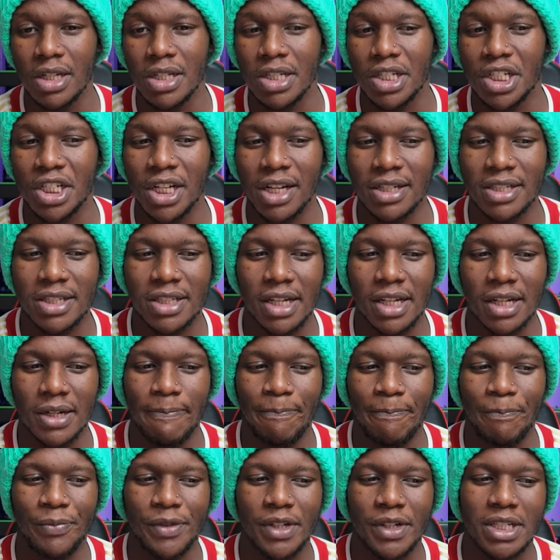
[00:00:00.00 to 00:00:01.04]
just the
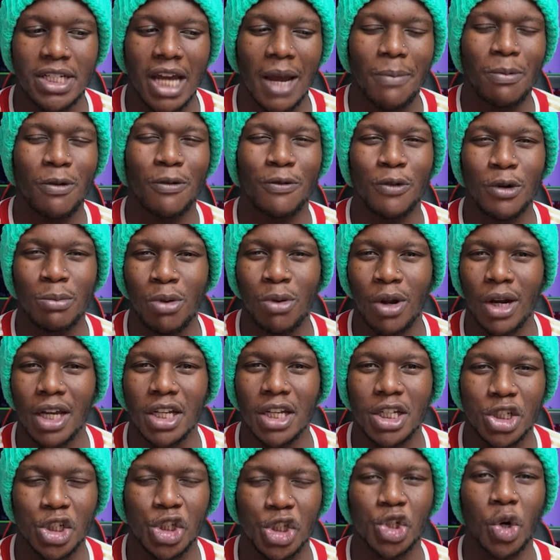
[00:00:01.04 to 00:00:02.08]
type of footballer
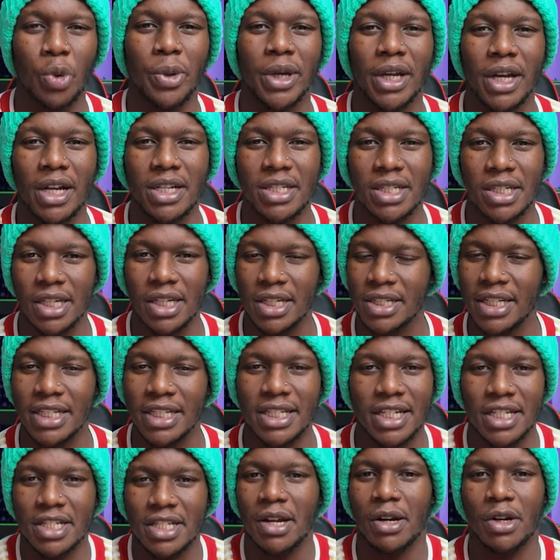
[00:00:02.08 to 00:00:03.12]
he's showing us. He's
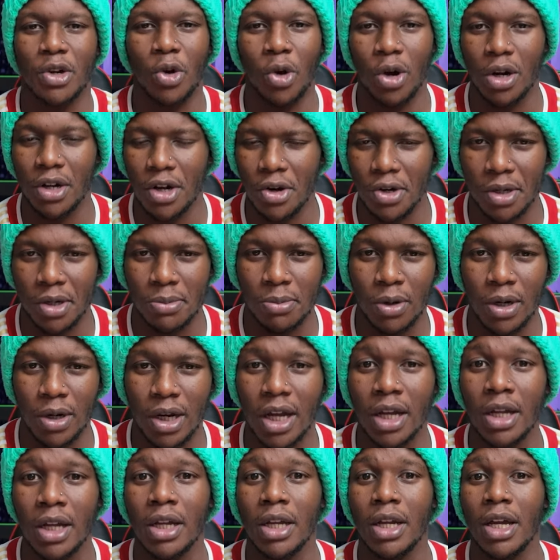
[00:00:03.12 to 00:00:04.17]
just an all-rounded
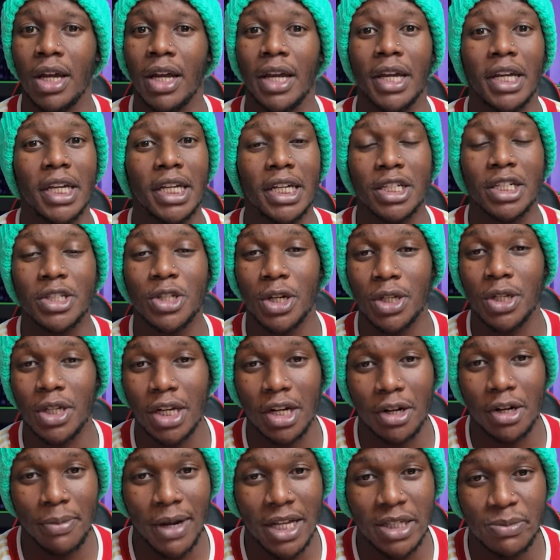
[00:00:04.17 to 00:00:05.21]
baller. He
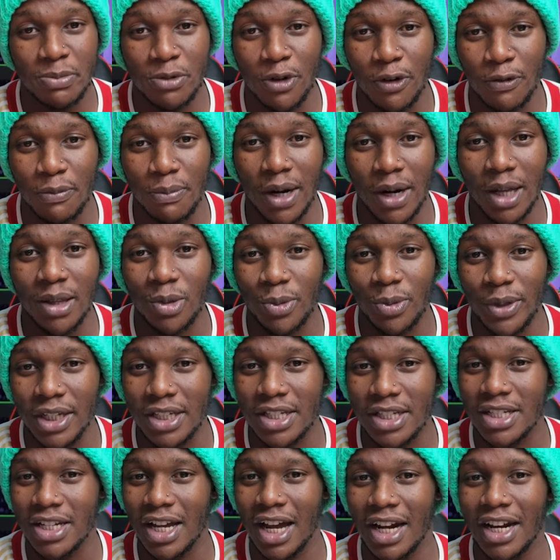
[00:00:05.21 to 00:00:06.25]
totally reminds me of
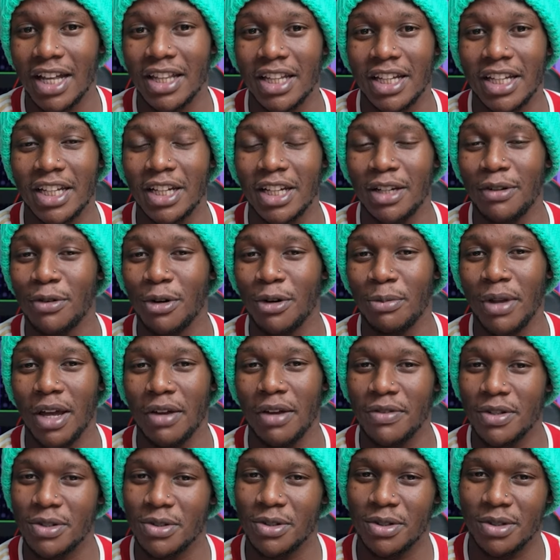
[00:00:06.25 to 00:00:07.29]
Branthwaite, another kid from
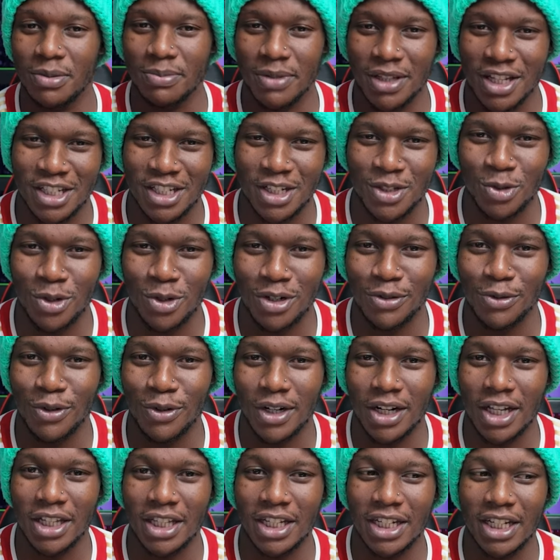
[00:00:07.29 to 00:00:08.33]
Everton, but that's a story for
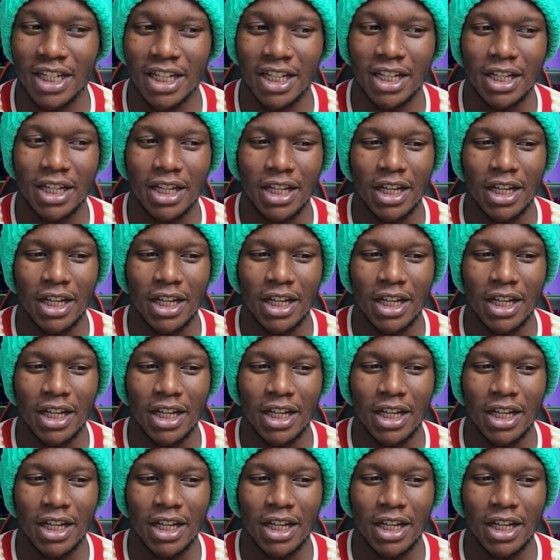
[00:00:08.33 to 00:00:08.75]
another day.